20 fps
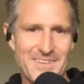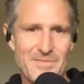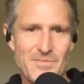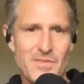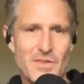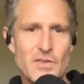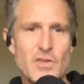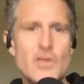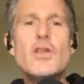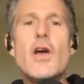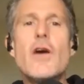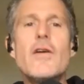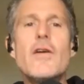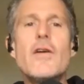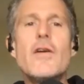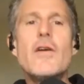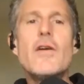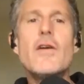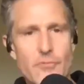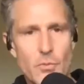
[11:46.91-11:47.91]
You don't have
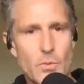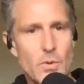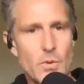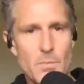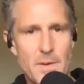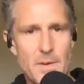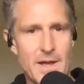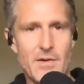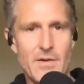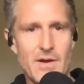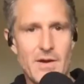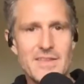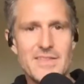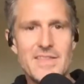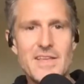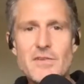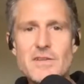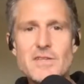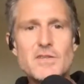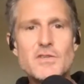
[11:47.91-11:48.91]
enough willpower.
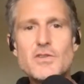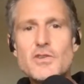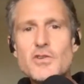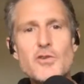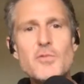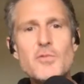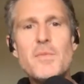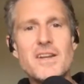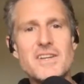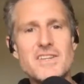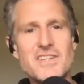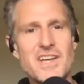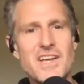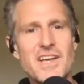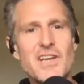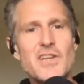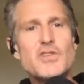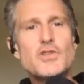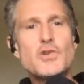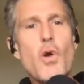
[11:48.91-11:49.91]
There is too much
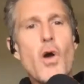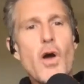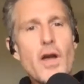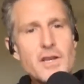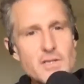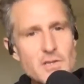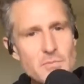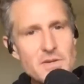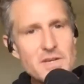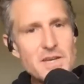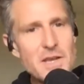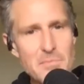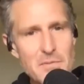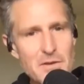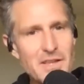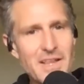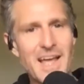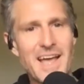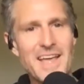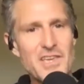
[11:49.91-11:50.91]
trying to
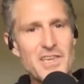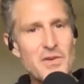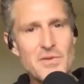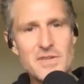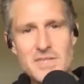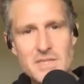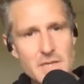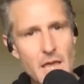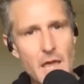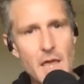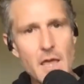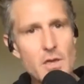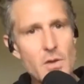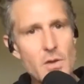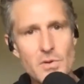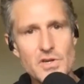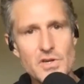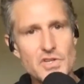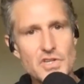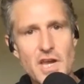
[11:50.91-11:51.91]
manipulate you and scare
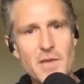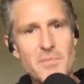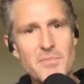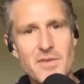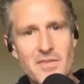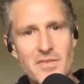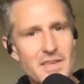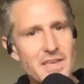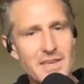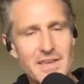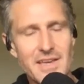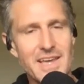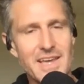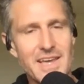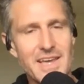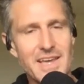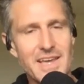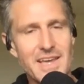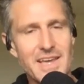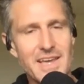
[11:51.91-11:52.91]
you and shape your thinking.
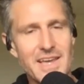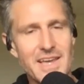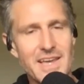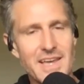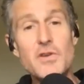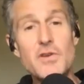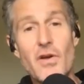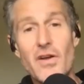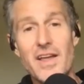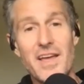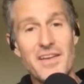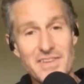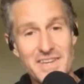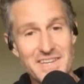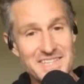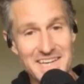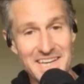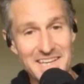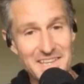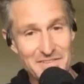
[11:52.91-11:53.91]
And it's the same with not having
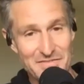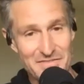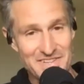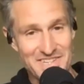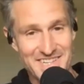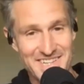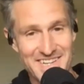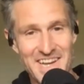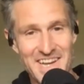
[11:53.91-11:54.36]
a television.